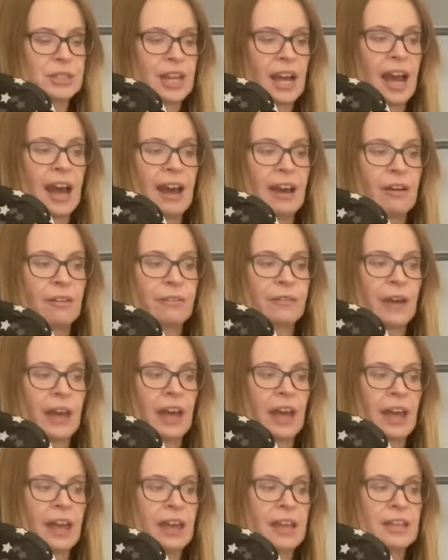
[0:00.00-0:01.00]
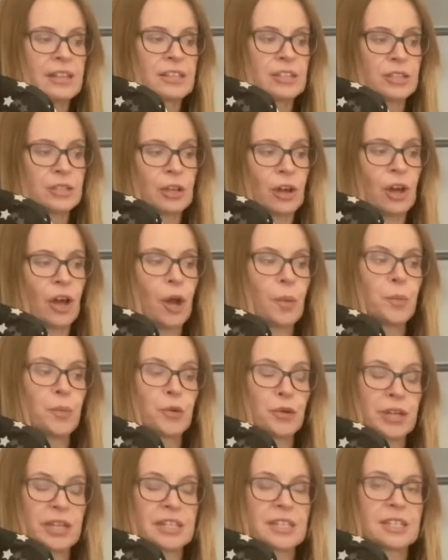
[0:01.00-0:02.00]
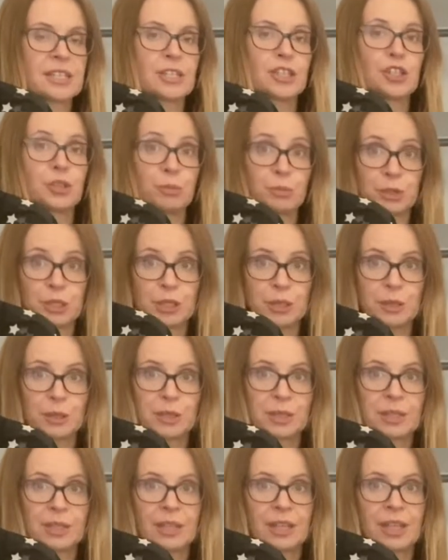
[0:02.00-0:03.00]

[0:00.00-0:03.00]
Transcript: to have a star print jumpsuit,